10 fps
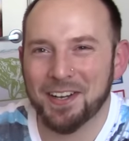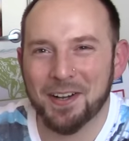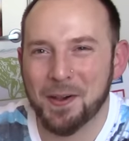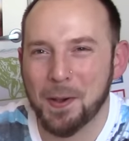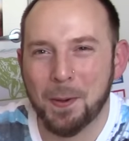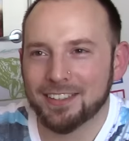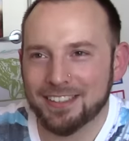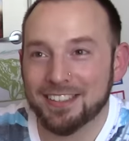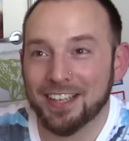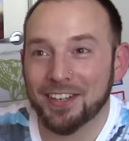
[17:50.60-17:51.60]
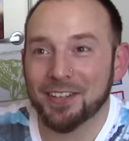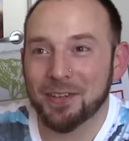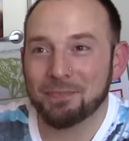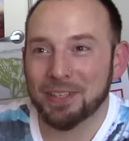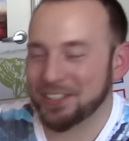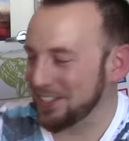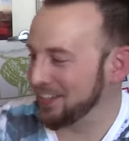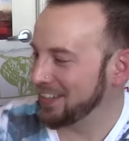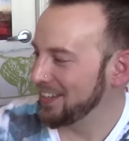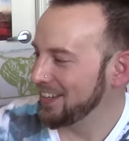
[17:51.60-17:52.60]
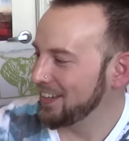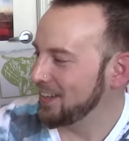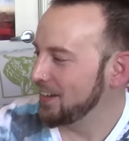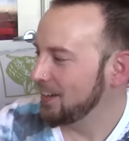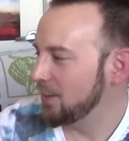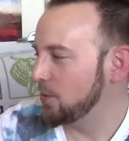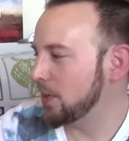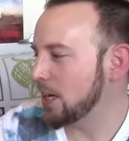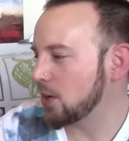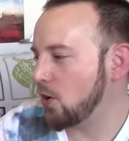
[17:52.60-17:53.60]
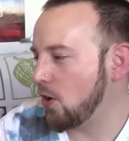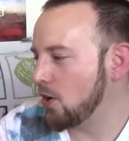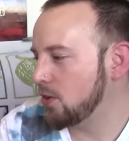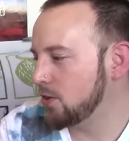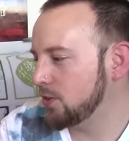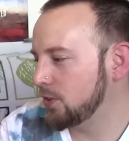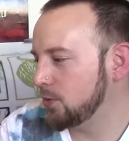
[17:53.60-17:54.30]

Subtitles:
Did you get a good picture? We got Carl